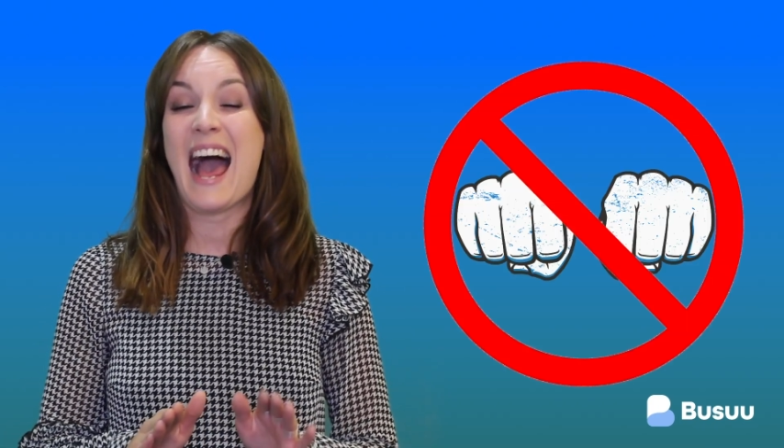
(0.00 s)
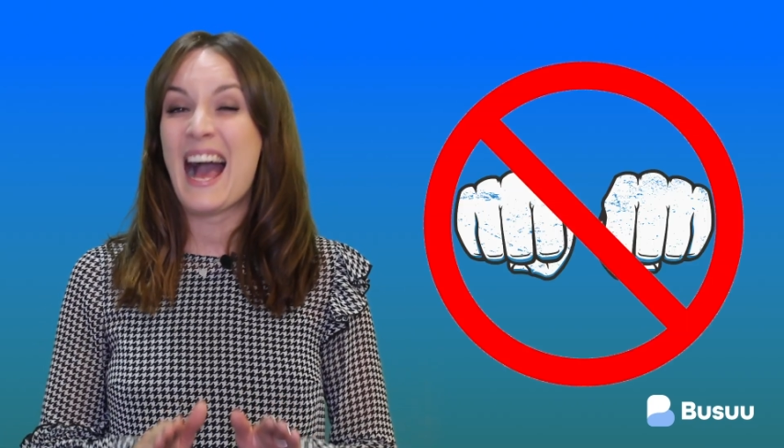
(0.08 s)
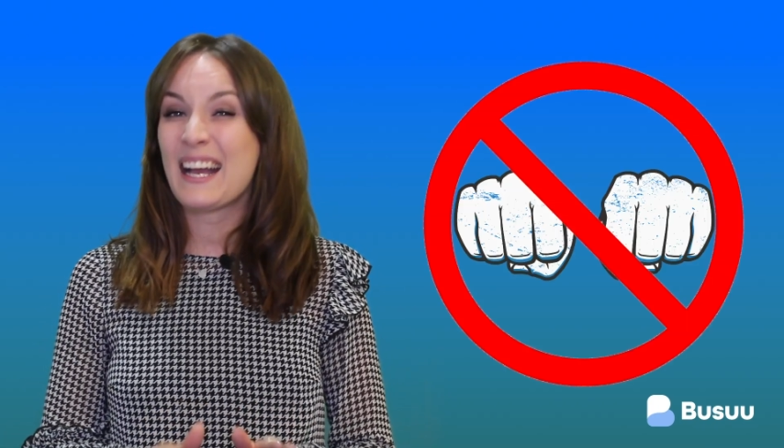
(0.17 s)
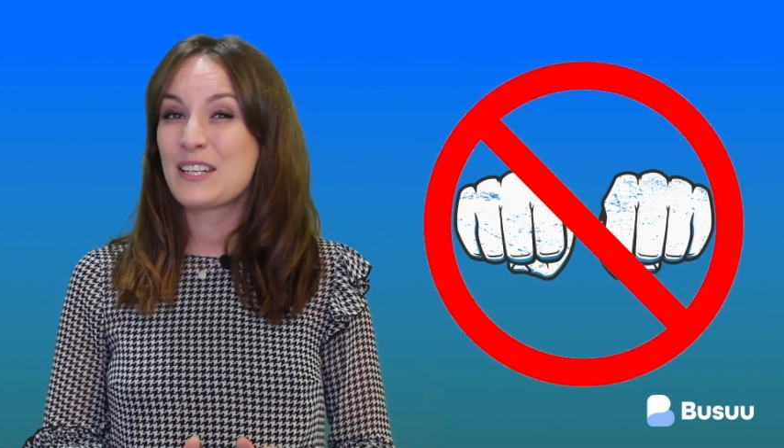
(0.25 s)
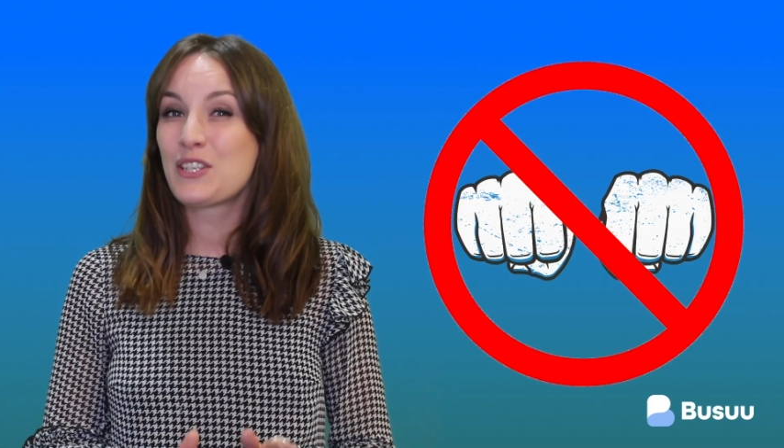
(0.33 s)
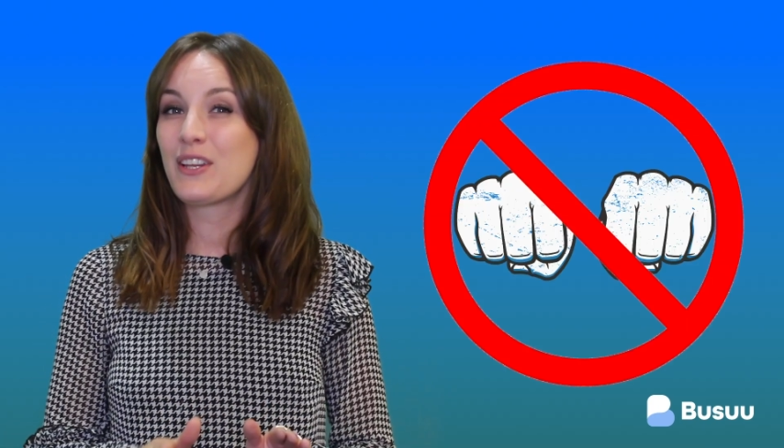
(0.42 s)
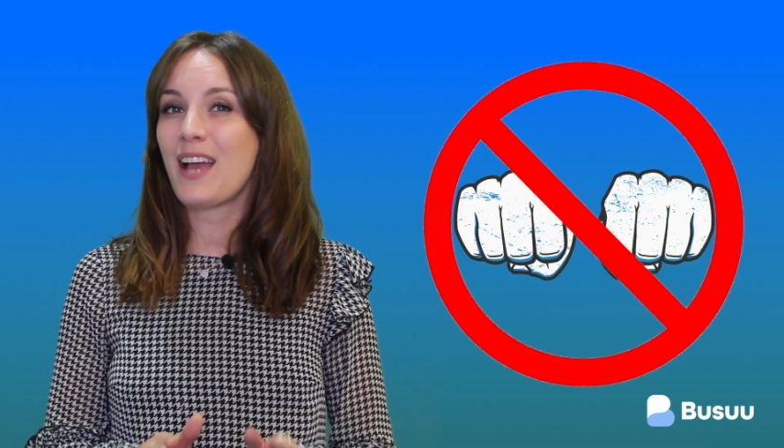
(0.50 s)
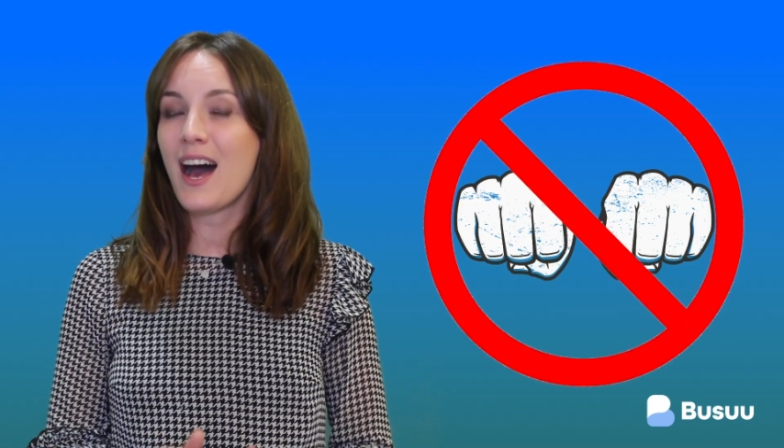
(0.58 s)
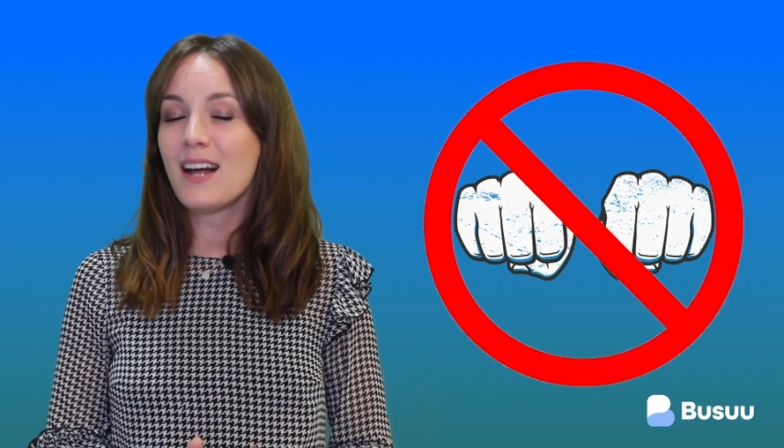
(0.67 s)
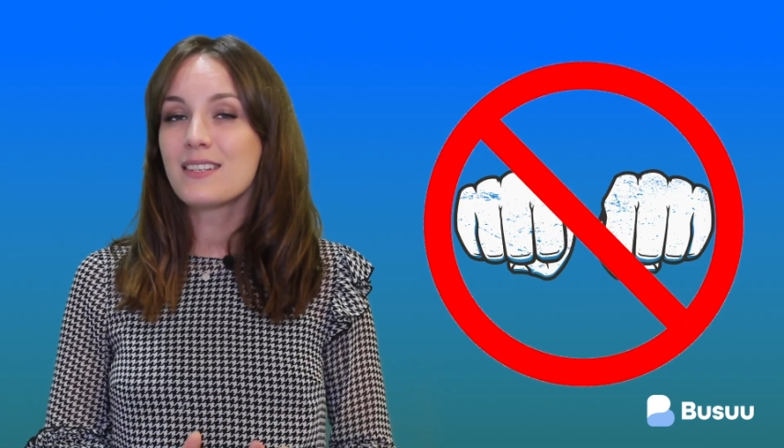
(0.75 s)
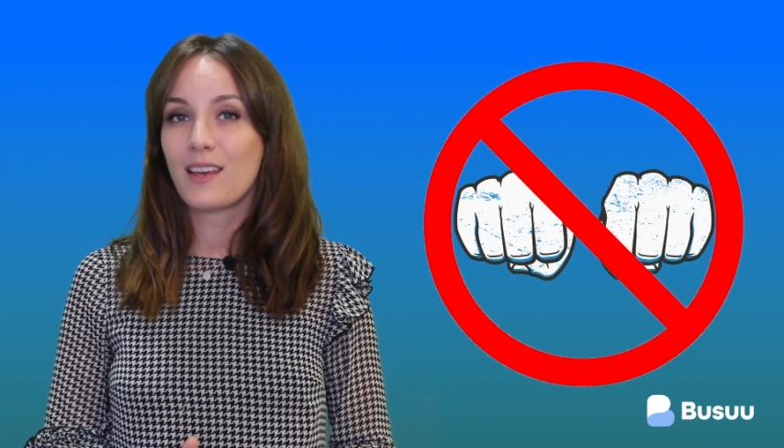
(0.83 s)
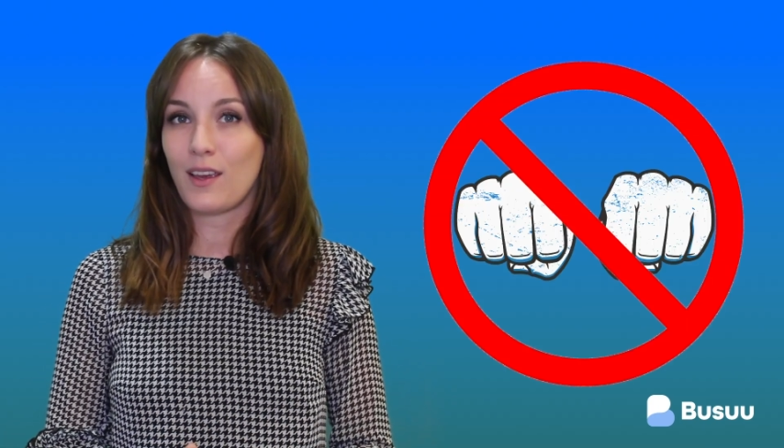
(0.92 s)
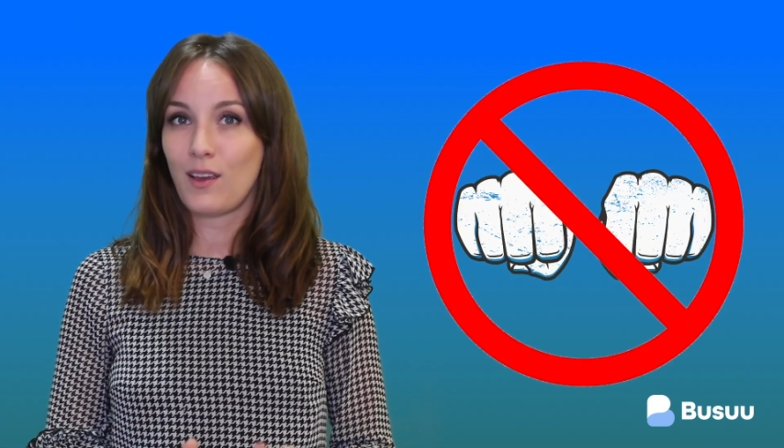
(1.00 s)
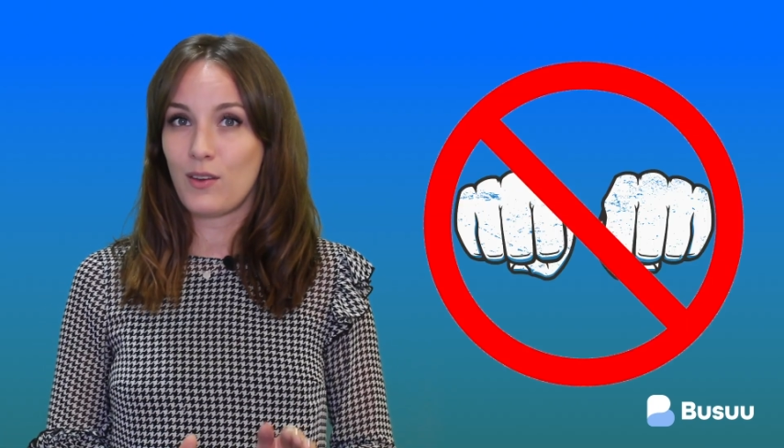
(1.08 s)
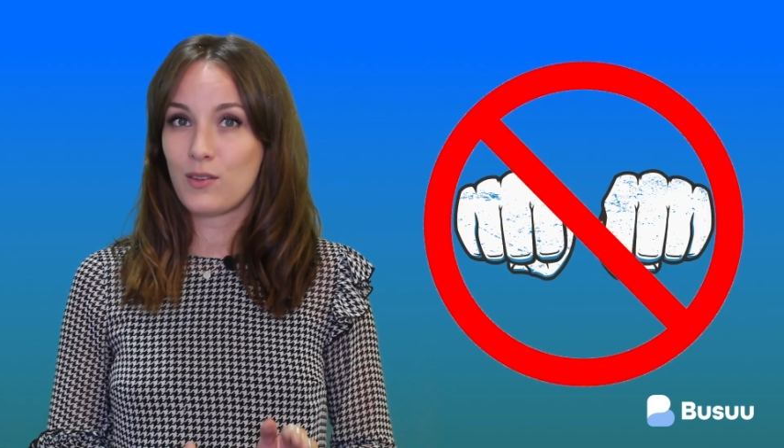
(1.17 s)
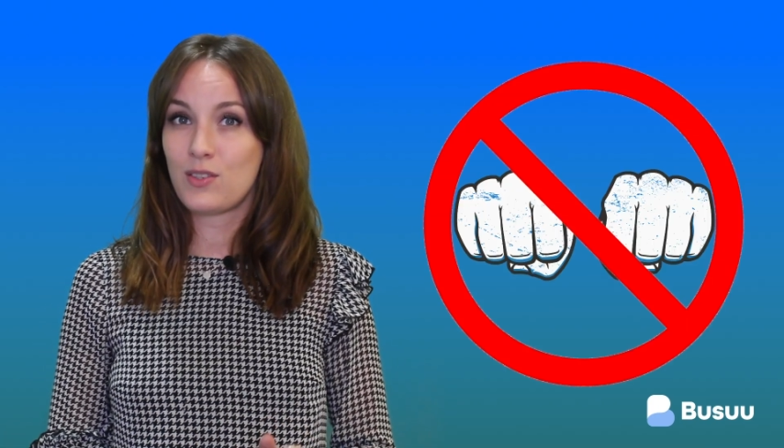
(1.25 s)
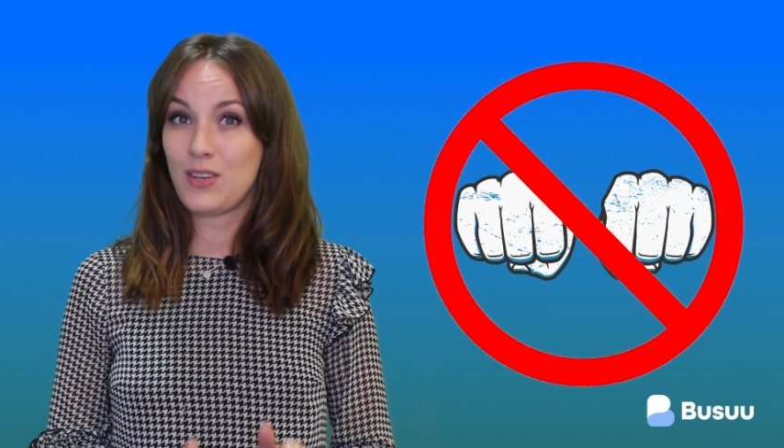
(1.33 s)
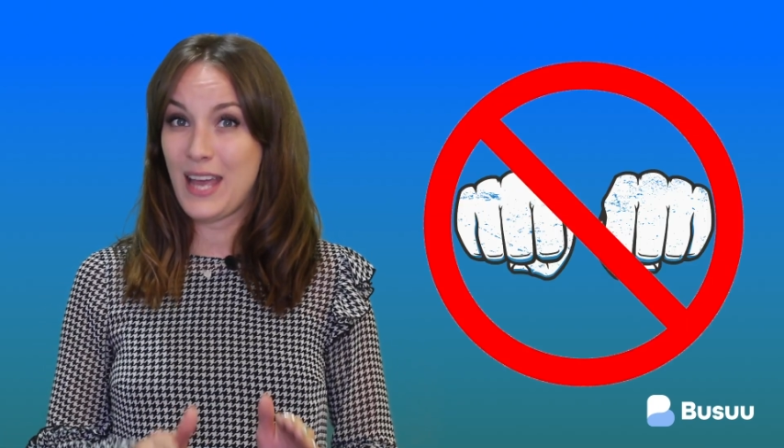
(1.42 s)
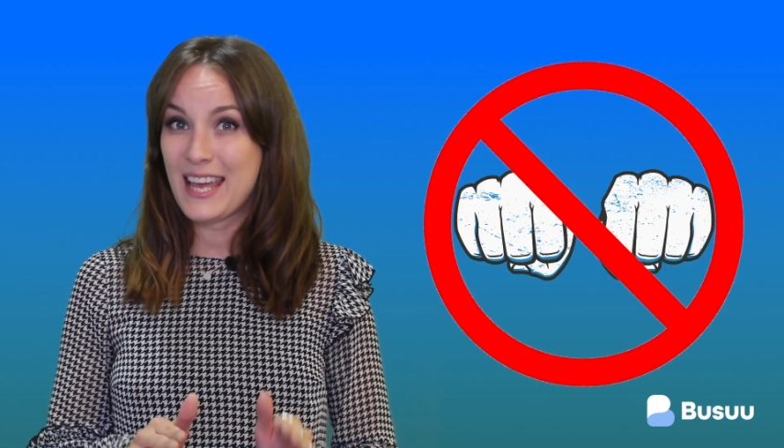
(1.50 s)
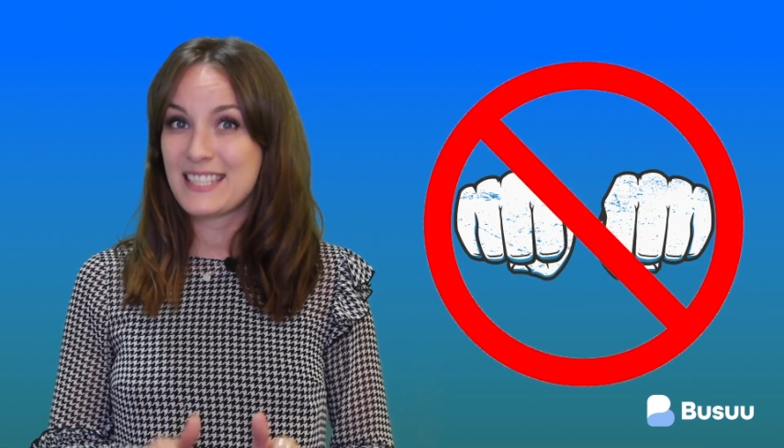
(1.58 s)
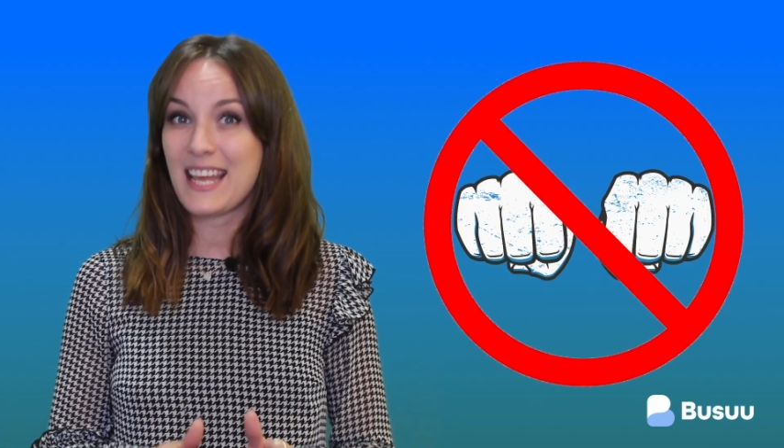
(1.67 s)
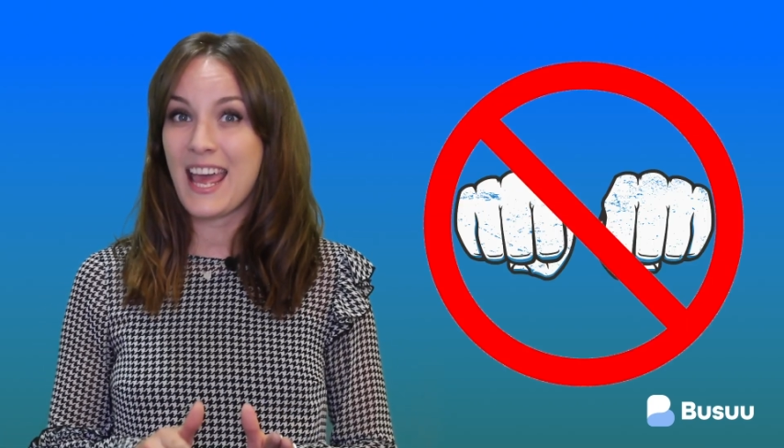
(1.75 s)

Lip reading: actually asking you to hit